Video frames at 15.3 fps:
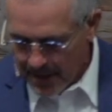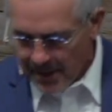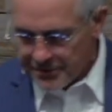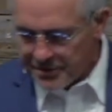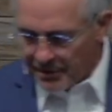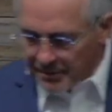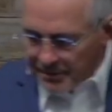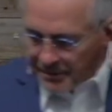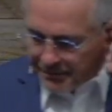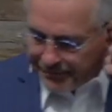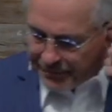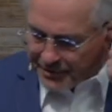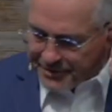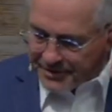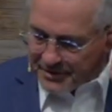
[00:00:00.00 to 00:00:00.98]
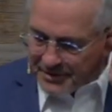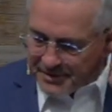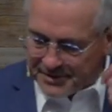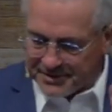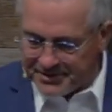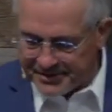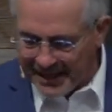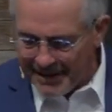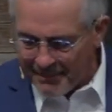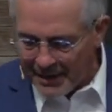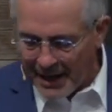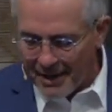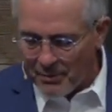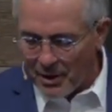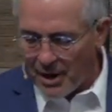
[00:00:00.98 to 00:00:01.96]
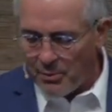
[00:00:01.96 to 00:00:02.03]
So the first
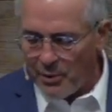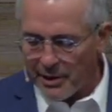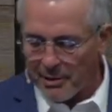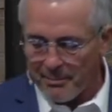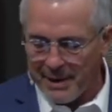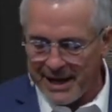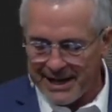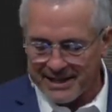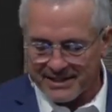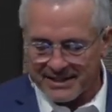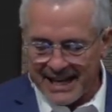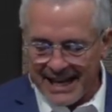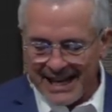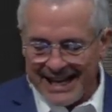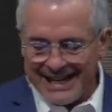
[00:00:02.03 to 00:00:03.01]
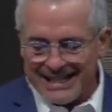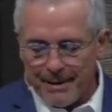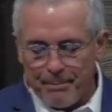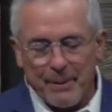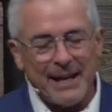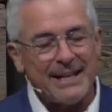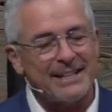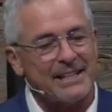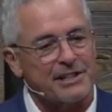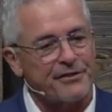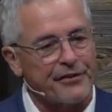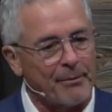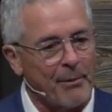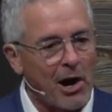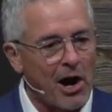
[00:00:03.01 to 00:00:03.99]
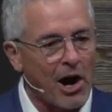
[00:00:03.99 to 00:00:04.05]
statement I want to make is independence
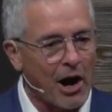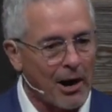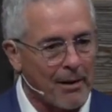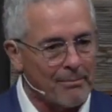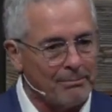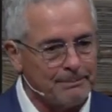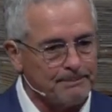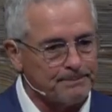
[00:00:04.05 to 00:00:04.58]
from harm